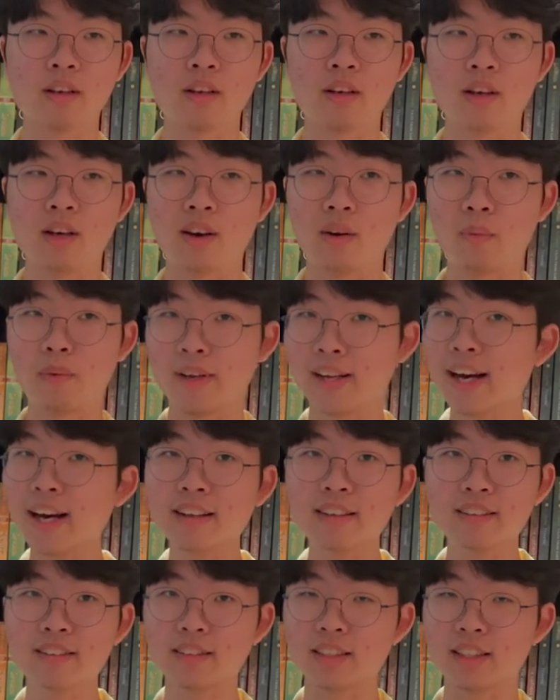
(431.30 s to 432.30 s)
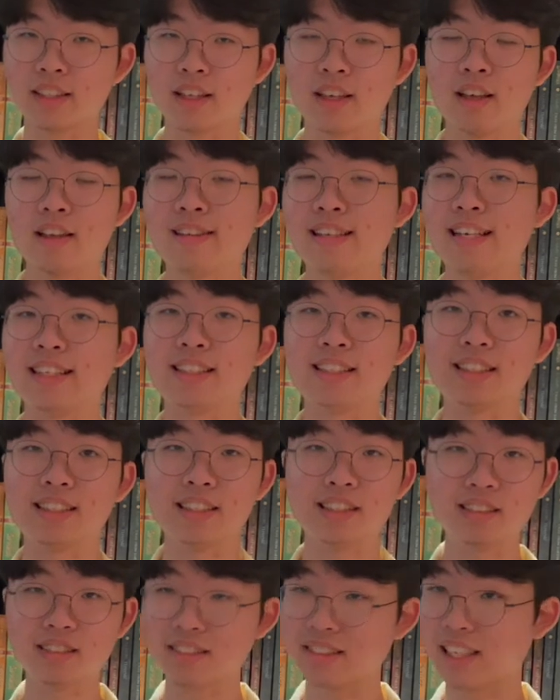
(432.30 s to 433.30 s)
A reality that
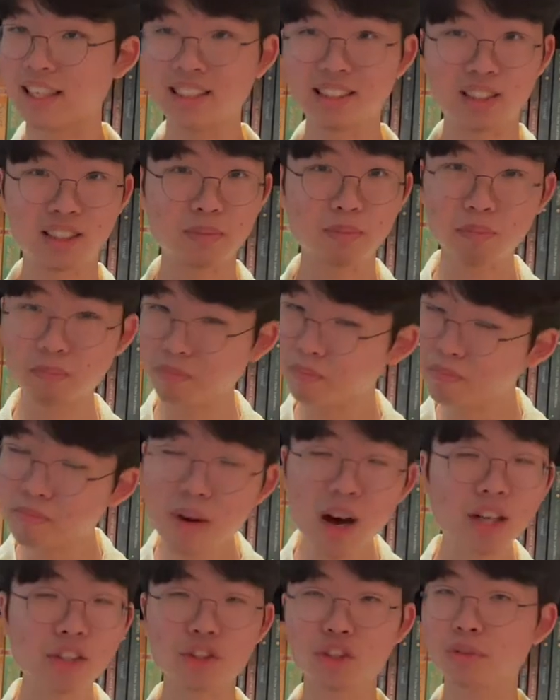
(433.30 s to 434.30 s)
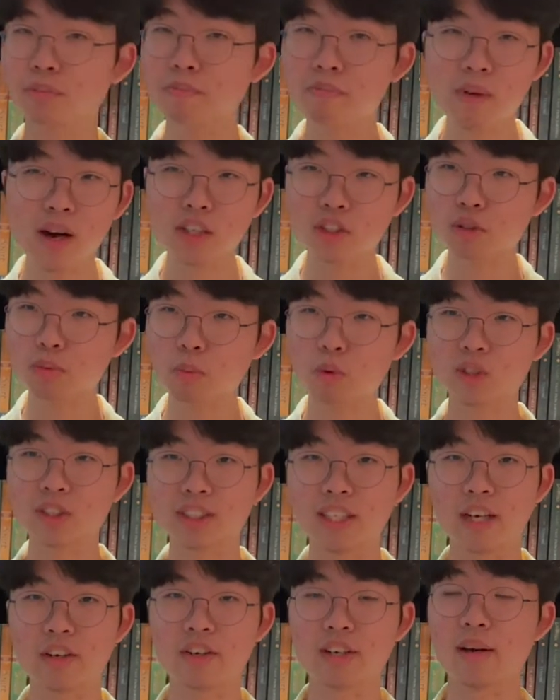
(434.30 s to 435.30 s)
is that is much, much more
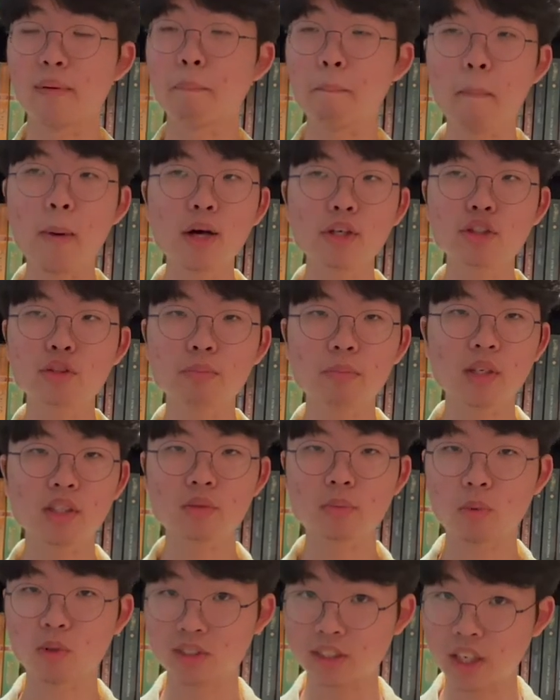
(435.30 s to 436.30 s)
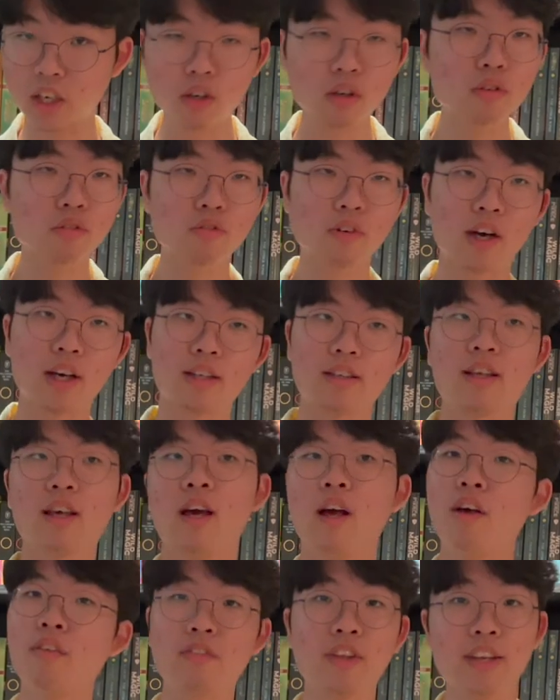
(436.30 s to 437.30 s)
scary and much, much more terrifying
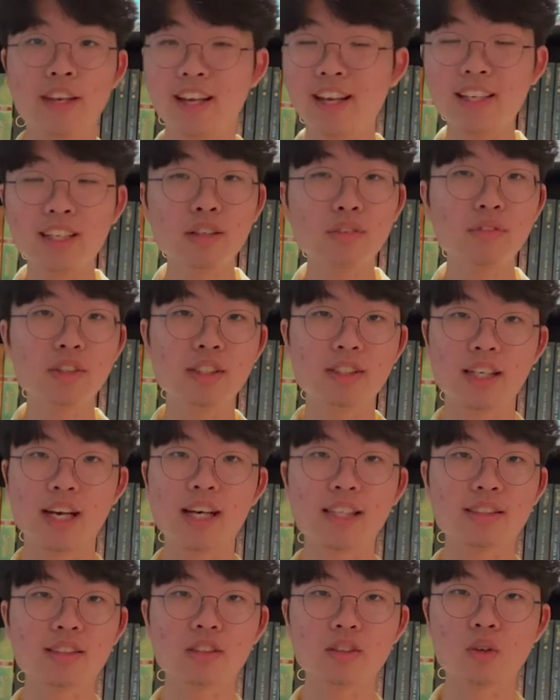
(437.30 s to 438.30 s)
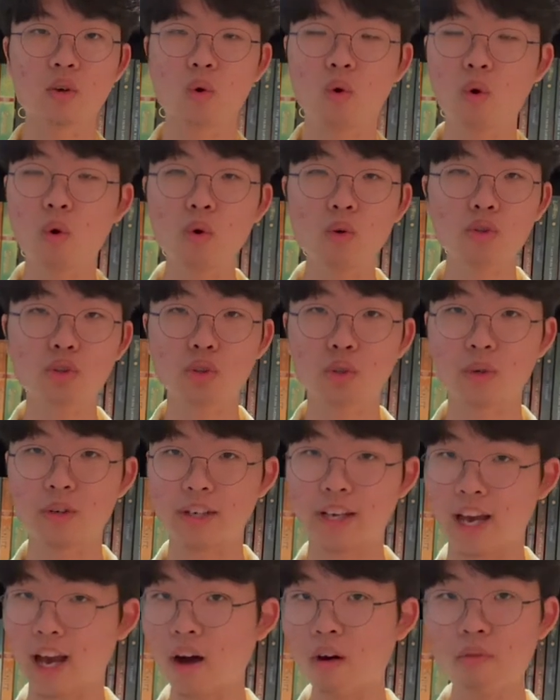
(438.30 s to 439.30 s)
than any fantastical horror
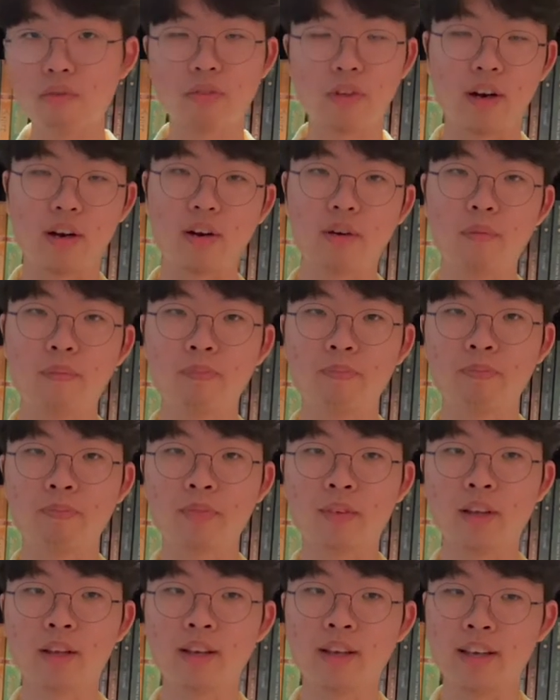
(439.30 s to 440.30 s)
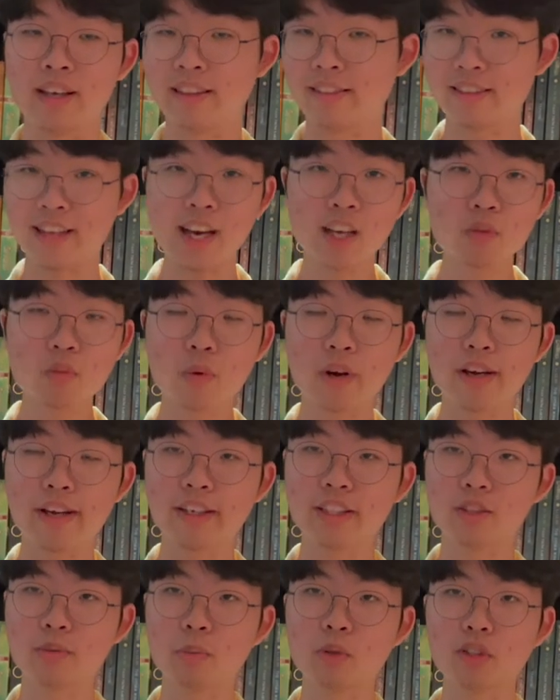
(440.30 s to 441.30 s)
story out there. In that
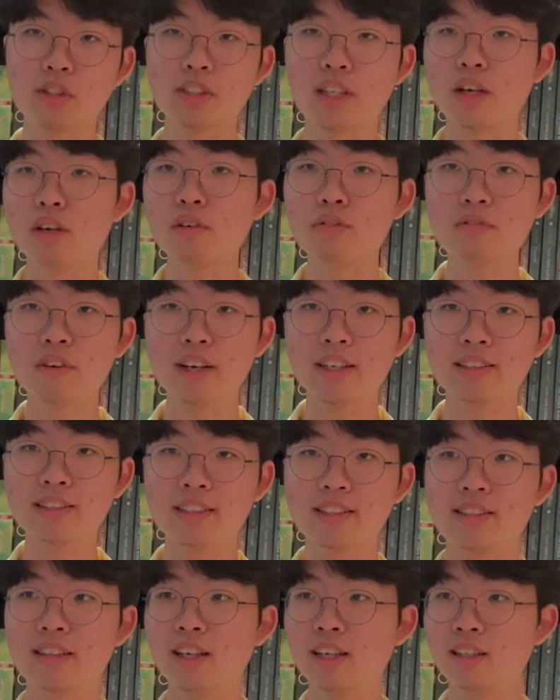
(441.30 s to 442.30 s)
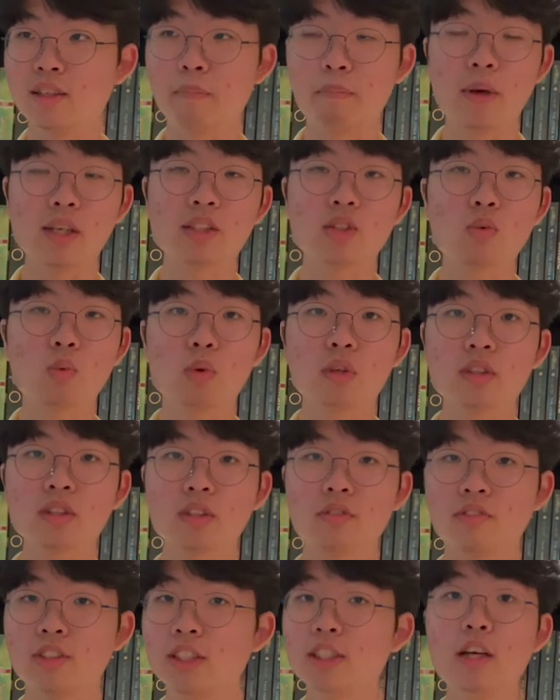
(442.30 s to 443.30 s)
way, it's more terrifying than the best
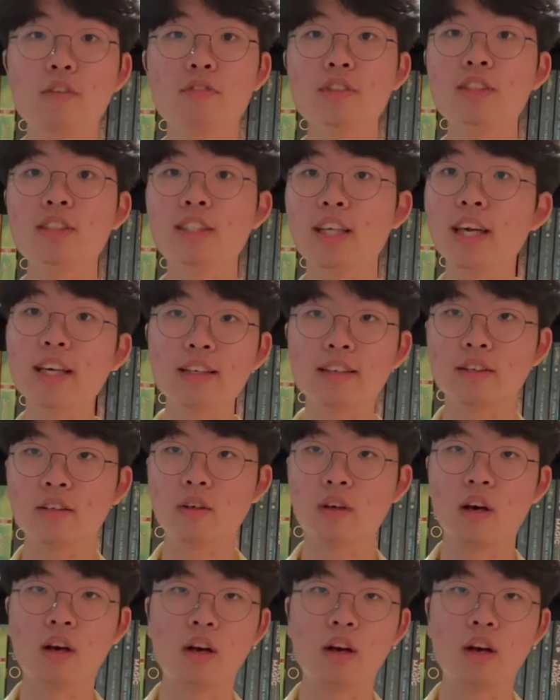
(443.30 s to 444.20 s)
works of Stephen King